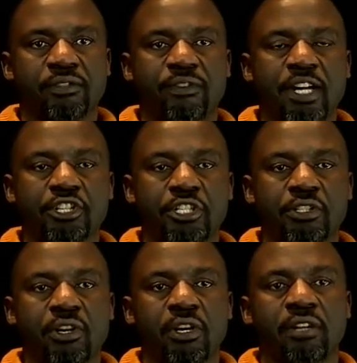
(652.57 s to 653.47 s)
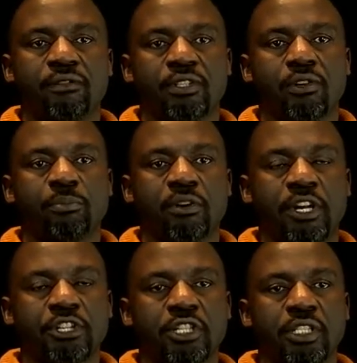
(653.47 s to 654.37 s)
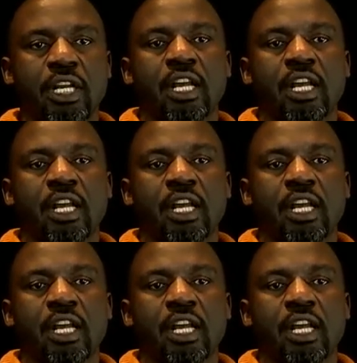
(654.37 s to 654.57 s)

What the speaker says: functions or inverse operations,